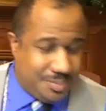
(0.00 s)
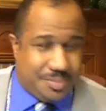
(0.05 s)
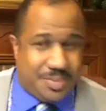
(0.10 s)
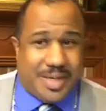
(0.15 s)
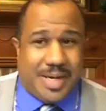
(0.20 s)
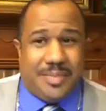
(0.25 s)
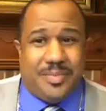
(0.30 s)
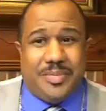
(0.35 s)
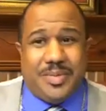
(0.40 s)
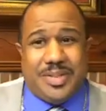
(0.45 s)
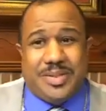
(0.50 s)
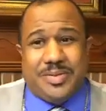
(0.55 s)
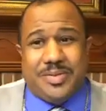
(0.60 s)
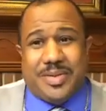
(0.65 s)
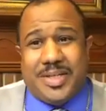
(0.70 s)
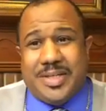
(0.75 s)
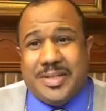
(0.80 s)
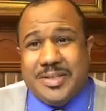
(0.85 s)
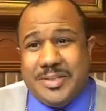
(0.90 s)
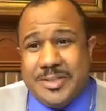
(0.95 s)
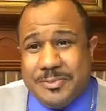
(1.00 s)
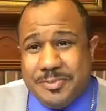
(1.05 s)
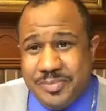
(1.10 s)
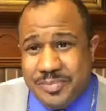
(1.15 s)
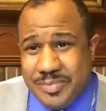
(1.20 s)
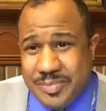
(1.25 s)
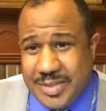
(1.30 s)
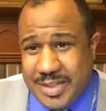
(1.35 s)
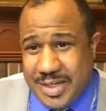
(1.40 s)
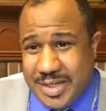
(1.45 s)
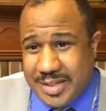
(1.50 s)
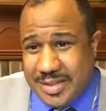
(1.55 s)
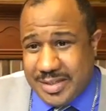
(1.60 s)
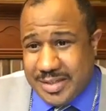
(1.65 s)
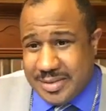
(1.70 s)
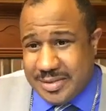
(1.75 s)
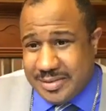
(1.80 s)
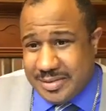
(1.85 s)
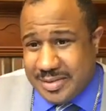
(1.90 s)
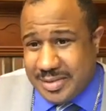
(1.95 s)
problem with drugs, and
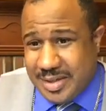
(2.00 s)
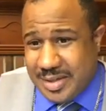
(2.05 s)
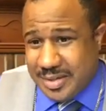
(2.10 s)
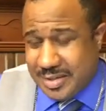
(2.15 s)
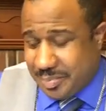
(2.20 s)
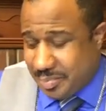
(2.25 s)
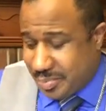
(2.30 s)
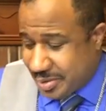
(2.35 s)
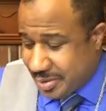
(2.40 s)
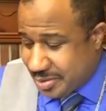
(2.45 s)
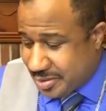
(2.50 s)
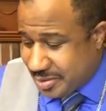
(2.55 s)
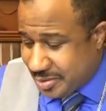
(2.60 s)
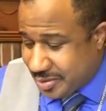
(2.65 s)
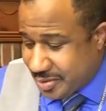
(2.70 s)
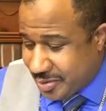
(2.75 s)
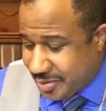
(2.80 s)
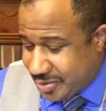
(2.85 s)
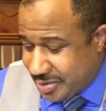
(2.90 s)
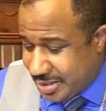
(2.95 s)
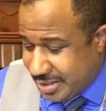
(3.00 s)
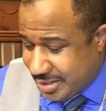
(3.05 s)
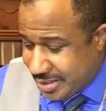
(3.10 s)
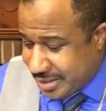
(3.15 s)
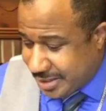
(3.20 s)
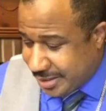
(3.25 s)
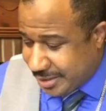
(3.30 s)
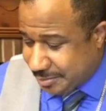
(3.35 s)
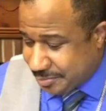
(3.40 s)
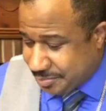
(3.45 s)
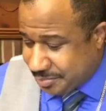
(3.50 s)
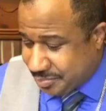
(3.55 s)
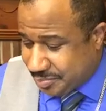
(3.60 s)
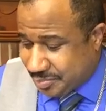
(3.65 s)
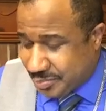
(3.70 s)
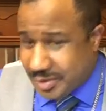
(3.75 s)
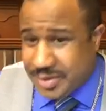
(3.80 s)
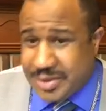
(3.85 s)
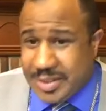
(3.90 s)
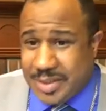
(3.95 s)
the other person on the um,
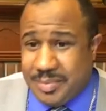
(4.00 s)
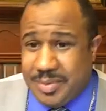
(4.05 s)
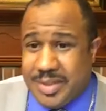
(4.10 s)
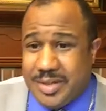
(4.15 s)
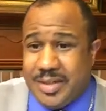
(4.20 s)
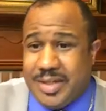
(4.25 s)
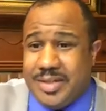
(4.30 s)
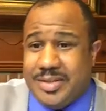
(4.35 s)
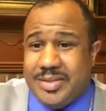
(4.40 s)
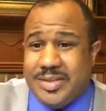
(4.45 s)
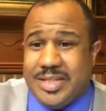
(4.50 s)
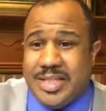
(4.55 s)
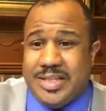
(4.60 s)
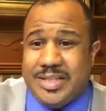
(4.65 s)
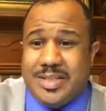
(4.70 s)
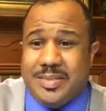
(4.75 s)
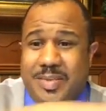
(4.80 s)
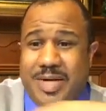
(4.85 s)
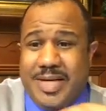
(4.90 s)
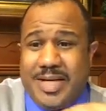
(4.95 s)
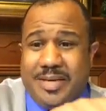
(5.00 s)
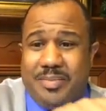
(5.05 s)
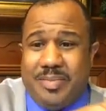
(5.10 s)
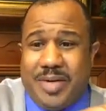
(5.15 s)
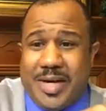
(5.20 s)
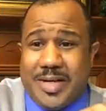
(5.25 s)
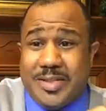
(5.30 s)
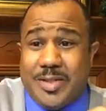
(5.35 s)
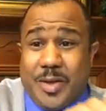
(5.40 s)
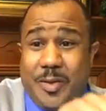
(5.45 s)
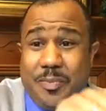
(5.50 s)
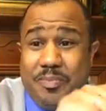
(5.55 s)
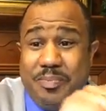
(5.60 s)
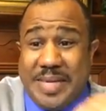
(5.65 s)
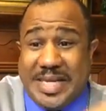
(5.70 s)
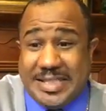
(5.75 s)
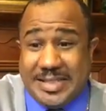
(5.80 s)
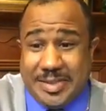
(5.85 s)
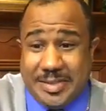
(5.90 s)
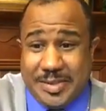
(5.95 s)
ship and, and it to my inbox on
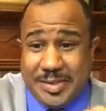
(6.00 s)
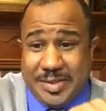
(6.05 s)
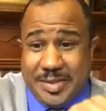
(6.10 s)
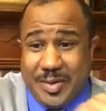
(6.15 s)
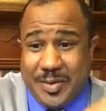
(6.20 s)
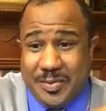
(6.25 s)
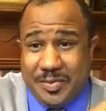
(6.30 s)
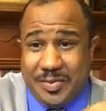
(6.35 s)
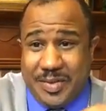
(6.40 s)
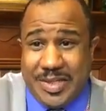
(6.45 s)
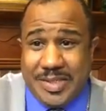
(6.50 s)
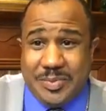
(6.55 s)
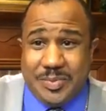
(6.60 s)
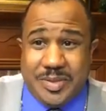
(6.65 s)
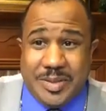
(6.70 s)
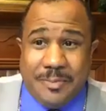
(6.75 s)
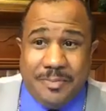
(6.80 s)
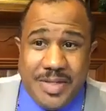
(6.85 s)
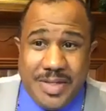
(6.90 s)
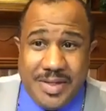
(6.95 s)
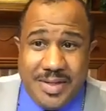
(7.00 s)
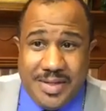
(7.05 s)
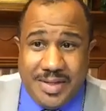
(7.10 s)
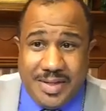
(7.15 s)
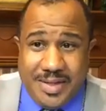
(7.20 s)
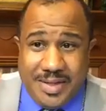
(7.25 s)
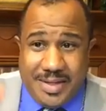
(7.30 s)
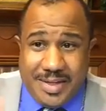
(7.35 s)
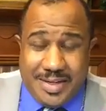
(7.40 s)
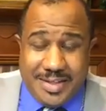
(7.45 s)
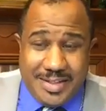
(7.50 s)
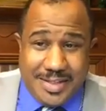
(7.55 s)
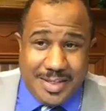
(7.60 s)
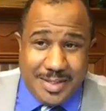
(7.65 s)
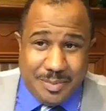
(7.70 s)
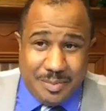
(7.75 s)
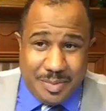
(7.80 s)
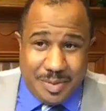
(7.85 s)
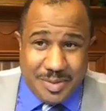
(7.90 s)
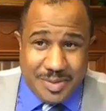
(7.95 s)
Messenger on Facebook. And the
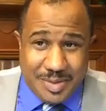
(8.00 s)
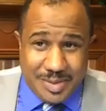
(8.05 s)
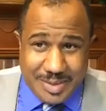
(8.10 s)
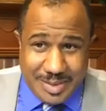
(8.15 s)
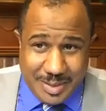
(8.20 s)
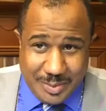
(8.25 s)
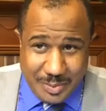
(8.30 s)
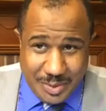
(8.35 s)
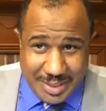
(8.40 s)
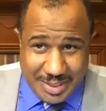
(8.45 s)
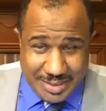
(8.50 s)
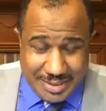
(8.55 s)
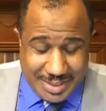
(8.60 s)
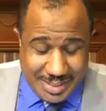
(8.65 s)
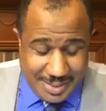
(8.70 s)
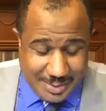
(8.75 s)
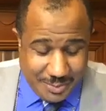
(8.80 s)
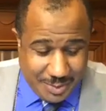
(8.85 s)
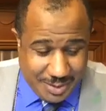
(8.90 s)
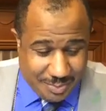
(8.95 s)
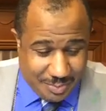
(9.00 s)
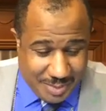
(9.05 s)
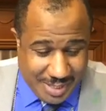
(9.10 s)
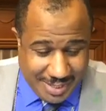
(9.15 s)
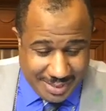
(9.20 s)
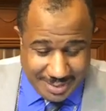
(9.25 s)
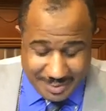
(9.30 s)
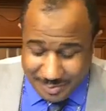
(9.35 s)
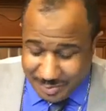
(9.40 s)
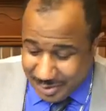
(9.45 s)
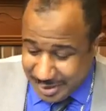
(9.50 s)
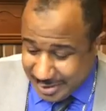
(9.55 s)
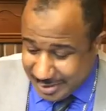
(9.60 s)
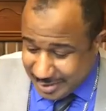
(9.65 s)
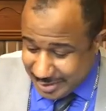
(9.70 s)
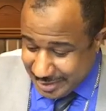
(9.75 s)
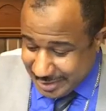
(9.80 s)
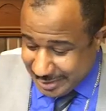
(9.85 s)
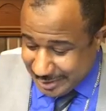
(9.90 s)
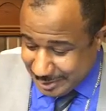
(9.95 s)
other person said, Well, I tell you what, my
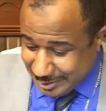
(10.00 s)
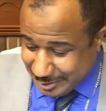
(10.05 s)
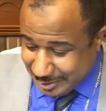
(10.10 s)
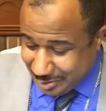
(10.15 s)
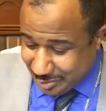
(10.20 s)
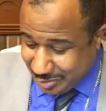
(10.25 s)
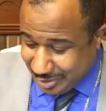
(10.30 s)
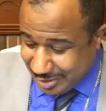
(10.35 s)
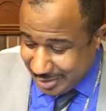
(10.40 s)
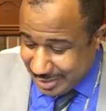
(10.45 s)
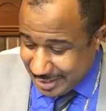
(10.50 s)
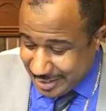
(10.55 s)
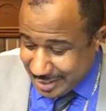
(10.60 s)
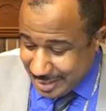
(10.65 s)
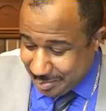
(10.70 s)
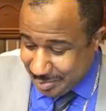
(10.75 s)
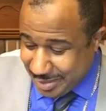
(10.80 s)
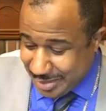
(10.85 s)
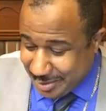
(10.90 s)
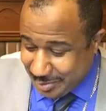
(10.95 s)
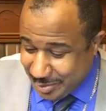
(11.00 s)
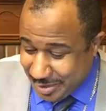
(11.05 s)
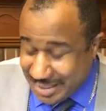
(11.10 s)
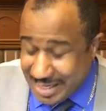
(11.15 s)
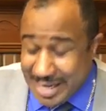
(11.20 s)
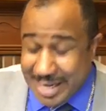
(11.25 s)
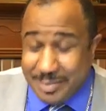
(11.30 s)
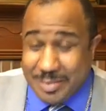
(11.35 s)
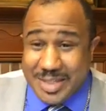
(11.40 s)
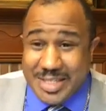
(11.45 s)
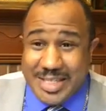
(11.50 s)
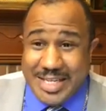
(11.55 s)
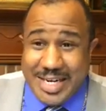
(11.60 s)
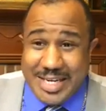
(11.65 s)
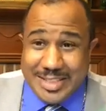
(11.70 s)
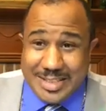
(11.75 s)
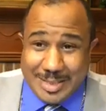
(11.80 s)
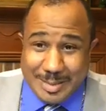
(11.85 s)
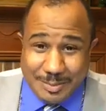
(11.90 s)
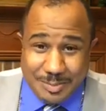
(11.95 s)
confession is, and the thing I'm dealing with, I'm a
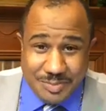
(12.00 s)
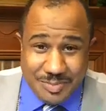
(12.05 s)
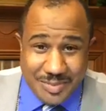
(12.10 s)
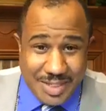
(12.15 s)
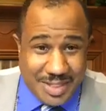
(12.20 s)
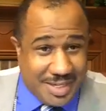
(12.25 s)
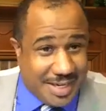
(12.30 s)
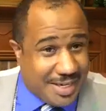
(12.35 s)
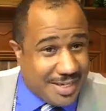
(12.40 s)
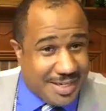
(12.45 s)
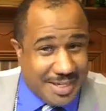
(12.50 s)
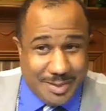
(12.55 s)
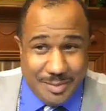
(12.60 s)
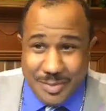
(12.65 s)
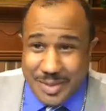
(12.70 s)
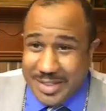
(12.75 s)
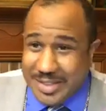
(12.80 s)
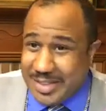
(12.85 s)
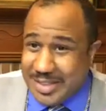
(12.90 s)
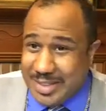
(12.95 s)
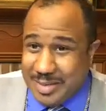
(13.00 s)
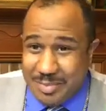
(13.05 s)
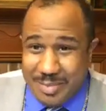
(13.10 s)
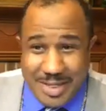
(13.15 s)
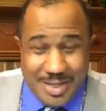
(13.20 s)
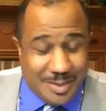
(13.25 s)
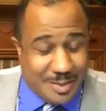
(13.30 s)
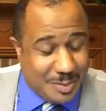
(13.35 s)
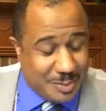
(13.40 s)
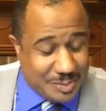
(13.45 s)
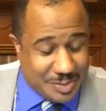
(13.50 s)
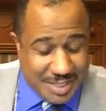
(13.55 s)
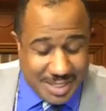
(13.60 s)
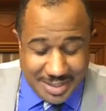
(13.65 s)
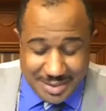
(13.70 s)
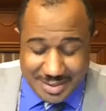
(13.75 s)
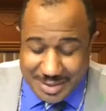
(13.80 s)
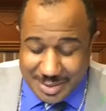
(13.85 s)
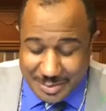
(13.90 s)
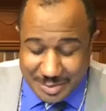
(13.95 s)
gossip, and I can't wait to get back home so
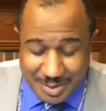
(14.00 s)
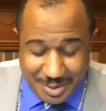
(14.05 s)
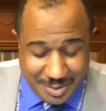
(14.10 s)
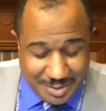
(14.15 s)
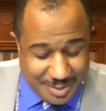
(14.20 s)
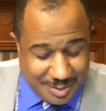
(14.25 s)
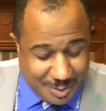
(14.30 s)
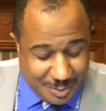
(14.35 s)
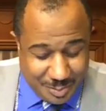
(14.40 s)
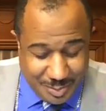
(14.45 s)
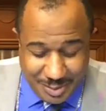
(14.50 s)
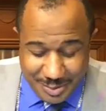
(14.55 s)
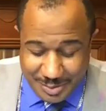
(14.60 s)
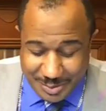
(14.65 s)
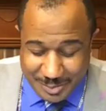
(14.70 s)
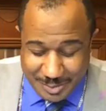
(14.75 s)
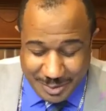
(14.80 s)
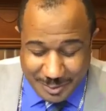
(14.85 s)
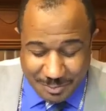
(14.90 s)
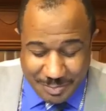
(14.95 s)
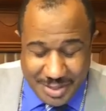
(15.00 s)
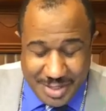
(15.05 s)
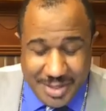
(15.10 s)
I can tell what all y'all been doing.